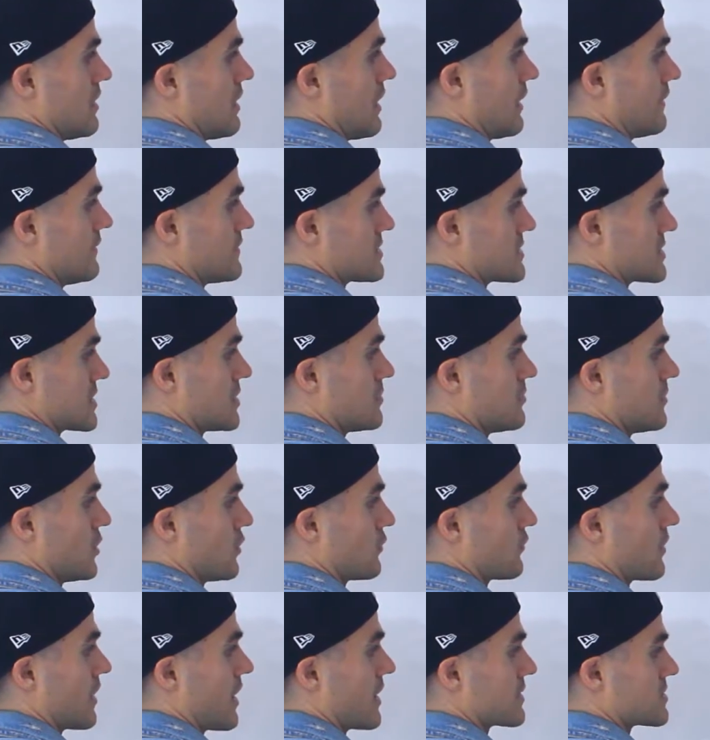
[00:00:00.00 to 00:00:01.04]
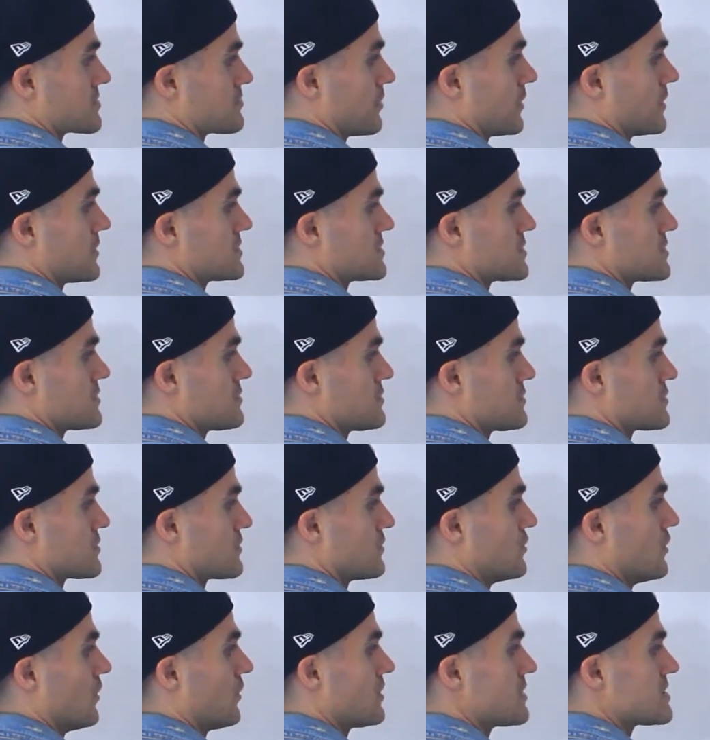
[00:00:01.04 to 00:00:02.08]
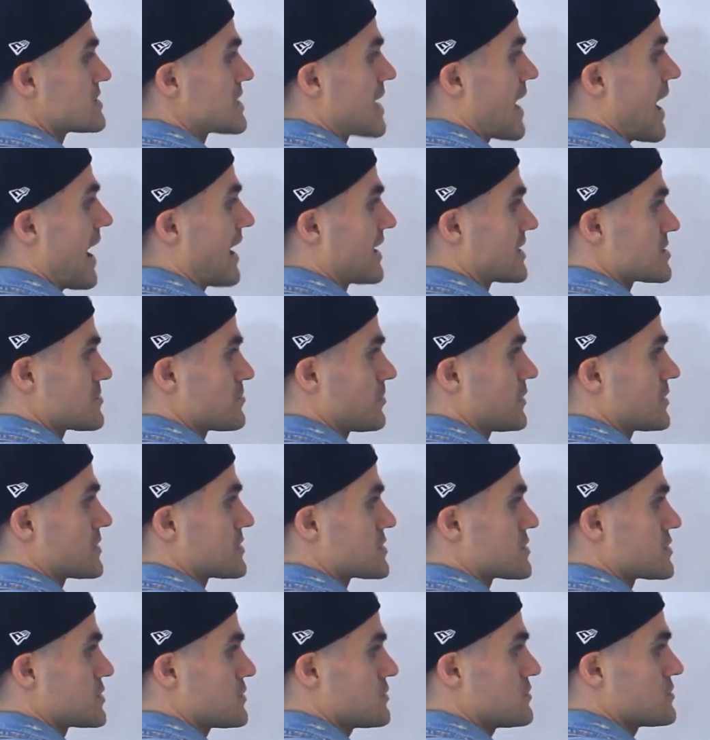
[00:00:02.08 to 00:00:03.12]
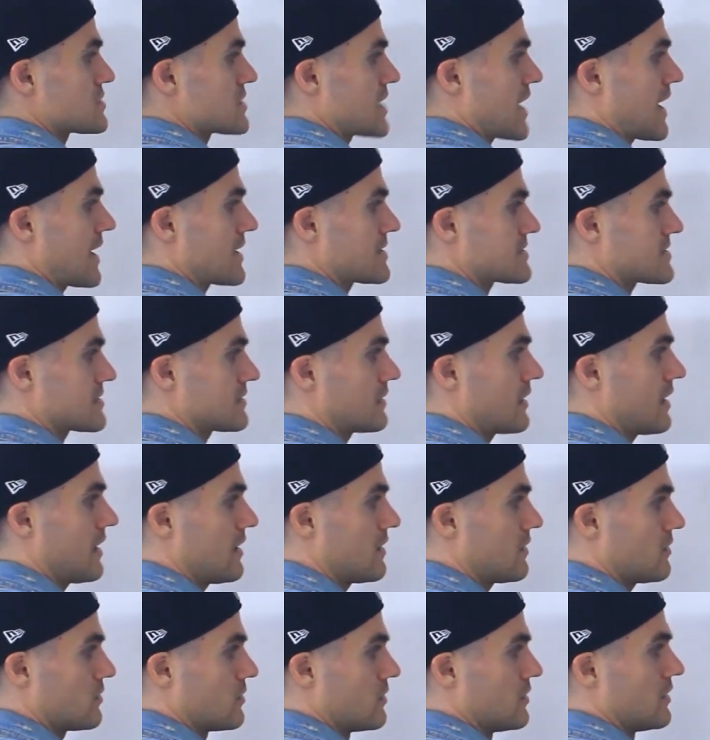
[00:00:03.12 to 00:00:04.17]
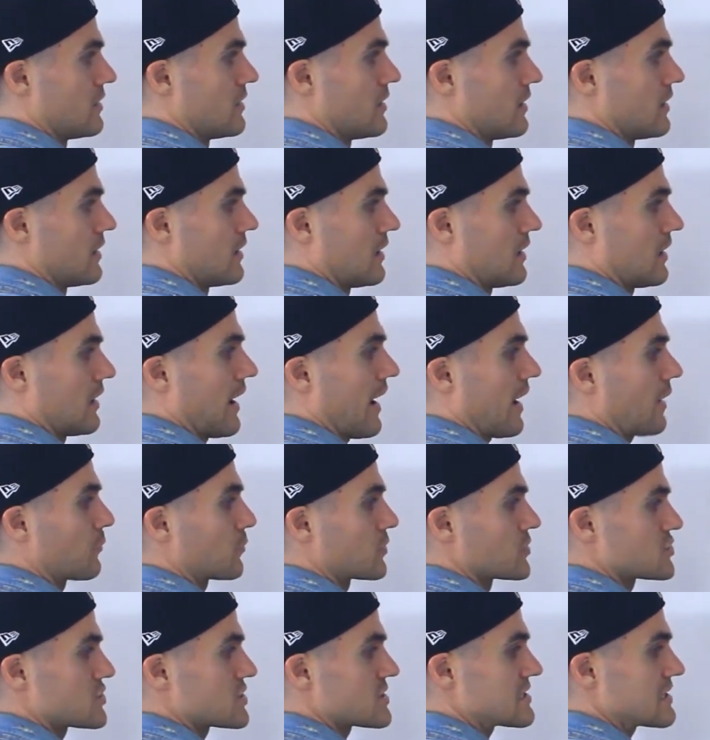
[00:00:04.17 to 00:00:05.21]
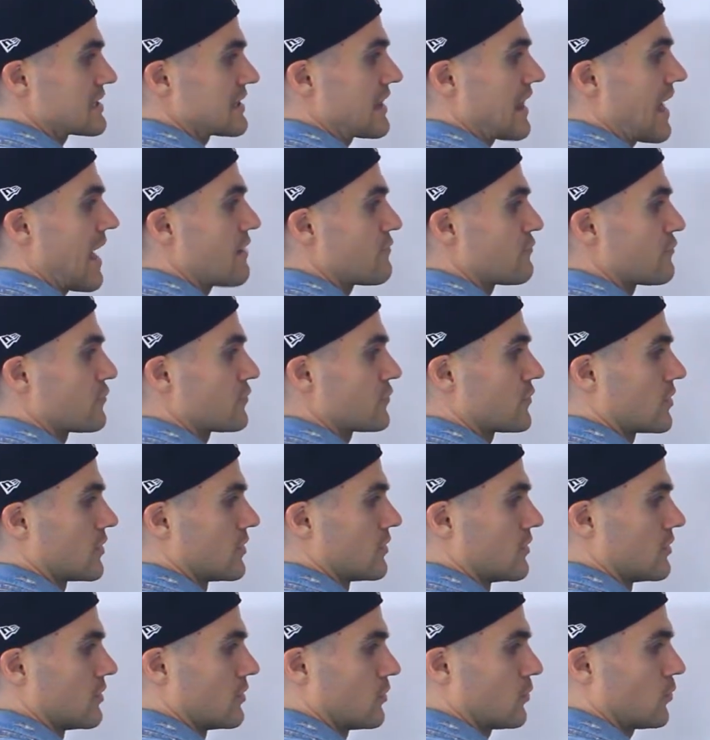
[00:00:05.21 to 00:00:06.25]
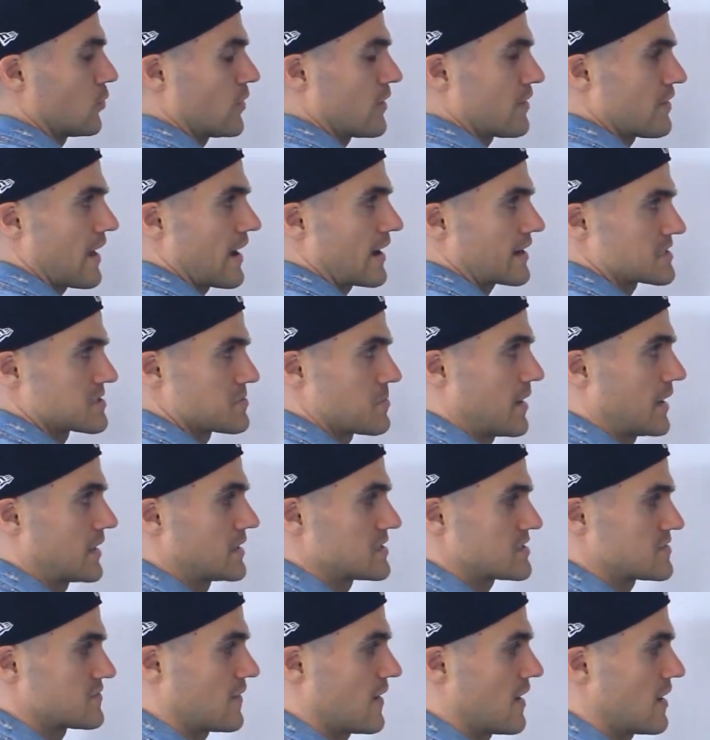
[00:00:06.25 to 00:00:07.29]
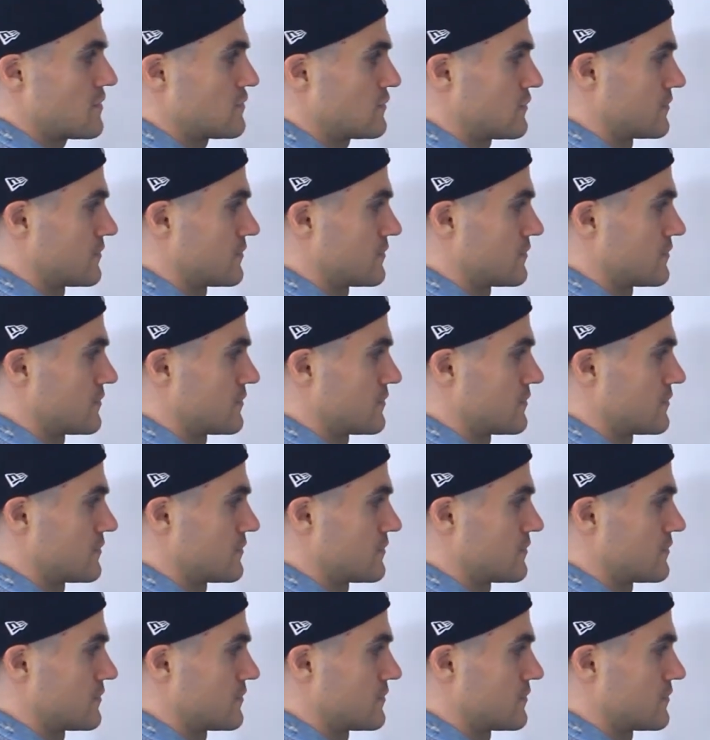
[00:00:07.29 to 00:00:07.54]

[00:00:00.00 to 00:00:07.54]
And this is going to be over x plus 2, so notice the x plus 2's cancel out, and we're just left with x minus 5,